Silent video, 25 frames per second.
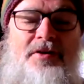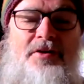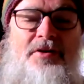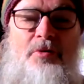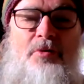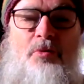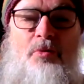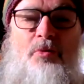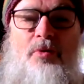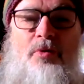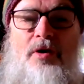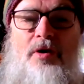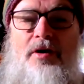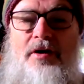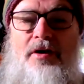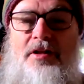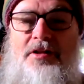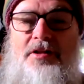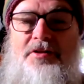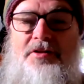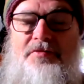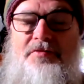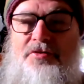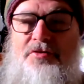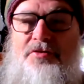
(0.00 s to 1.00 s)
In a
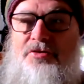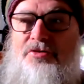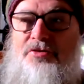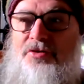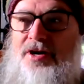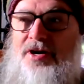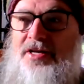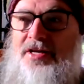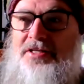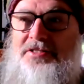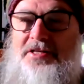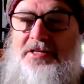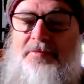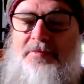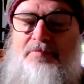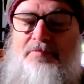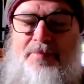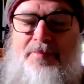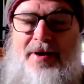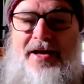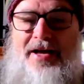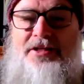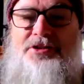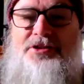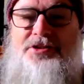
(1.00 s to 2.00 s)
world of crazy,
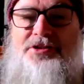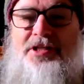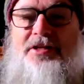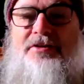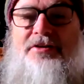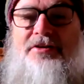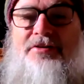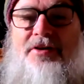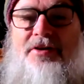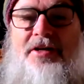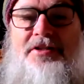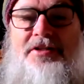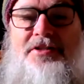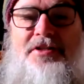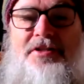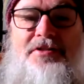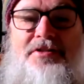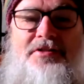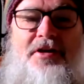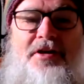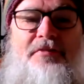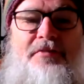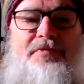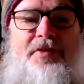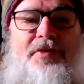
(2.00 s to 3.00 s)
batshit crazy
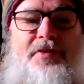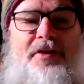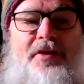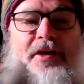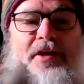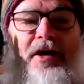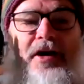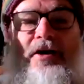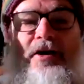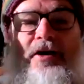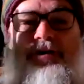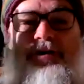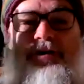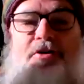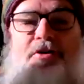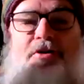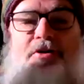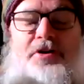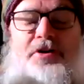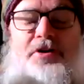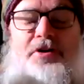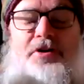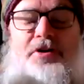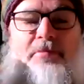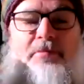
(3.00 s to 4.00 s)
stuff that goes on
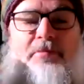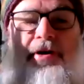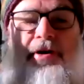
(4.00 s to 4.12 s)
in my